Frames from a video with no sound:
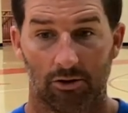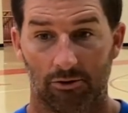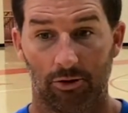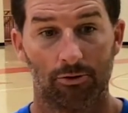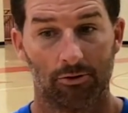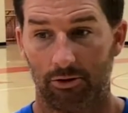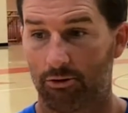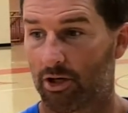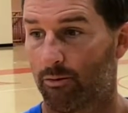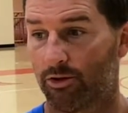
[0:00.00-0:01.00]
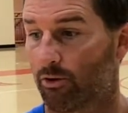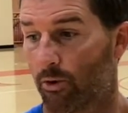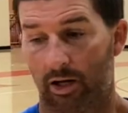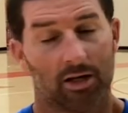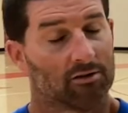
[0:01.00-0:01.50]
do, do come in your
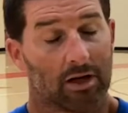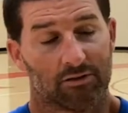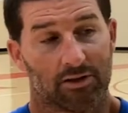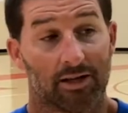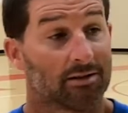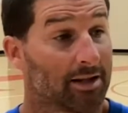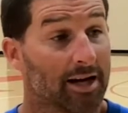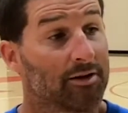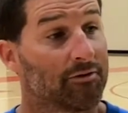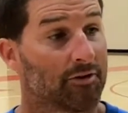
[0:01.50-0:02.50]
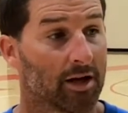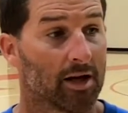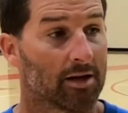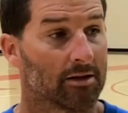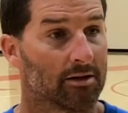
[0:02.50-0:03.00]
way, because obviously that's life
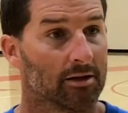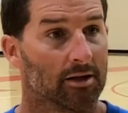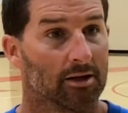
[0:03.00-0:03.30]
and,